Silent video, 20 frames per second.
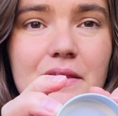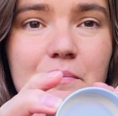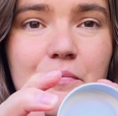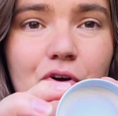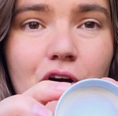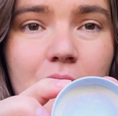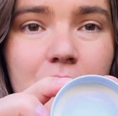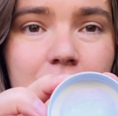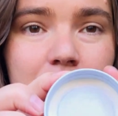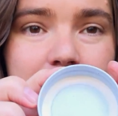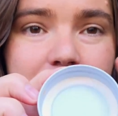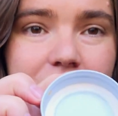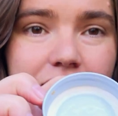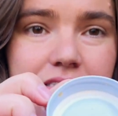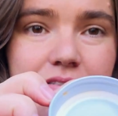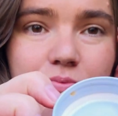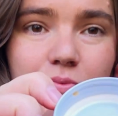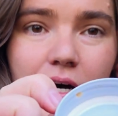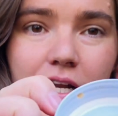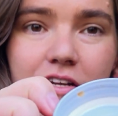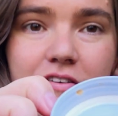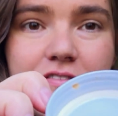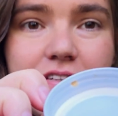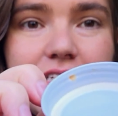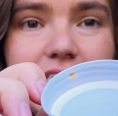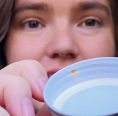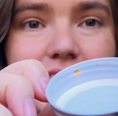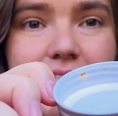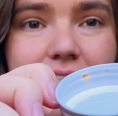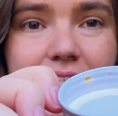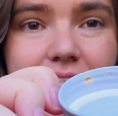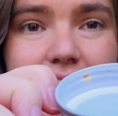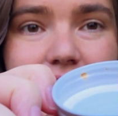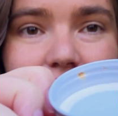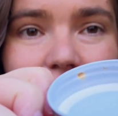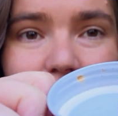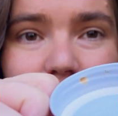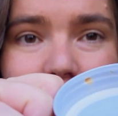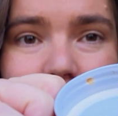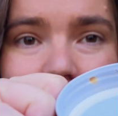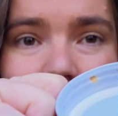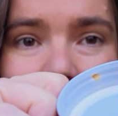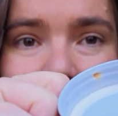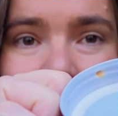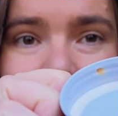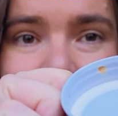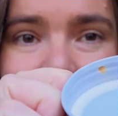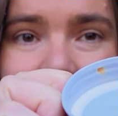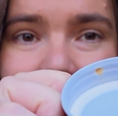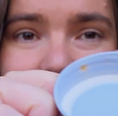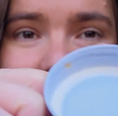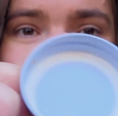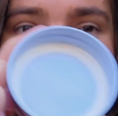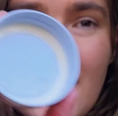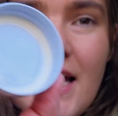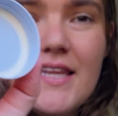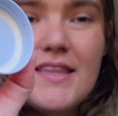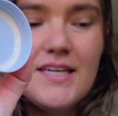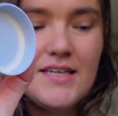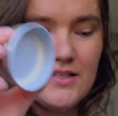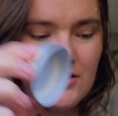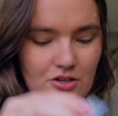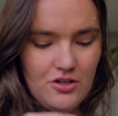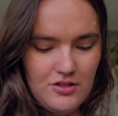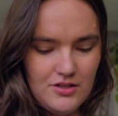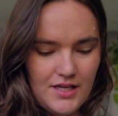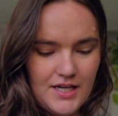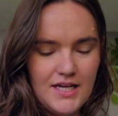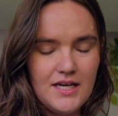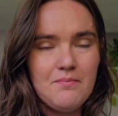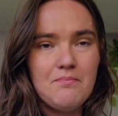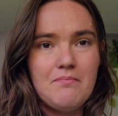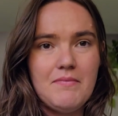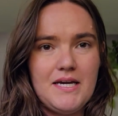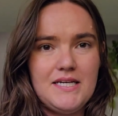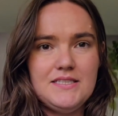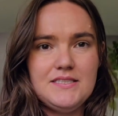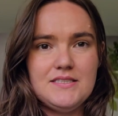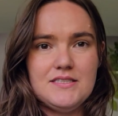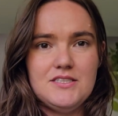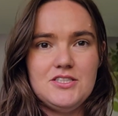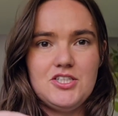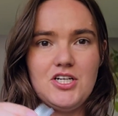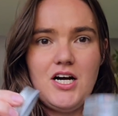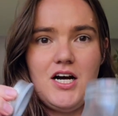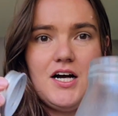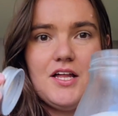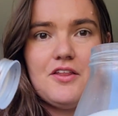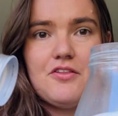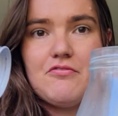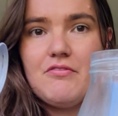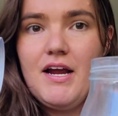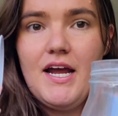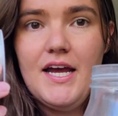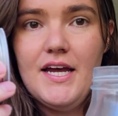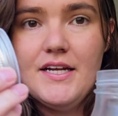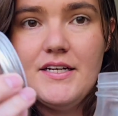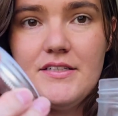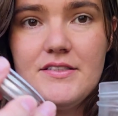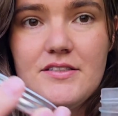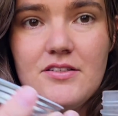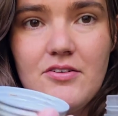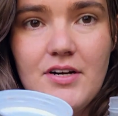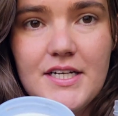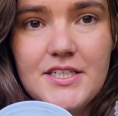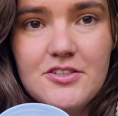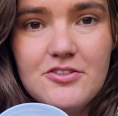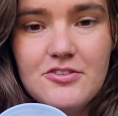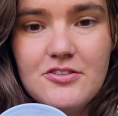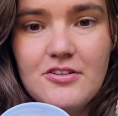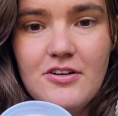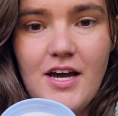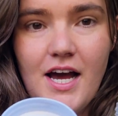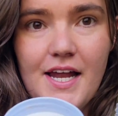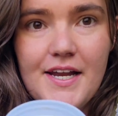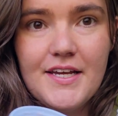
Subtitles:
the problem is one of these lids are rusting and they're not like a mason jar thread, so I don't know how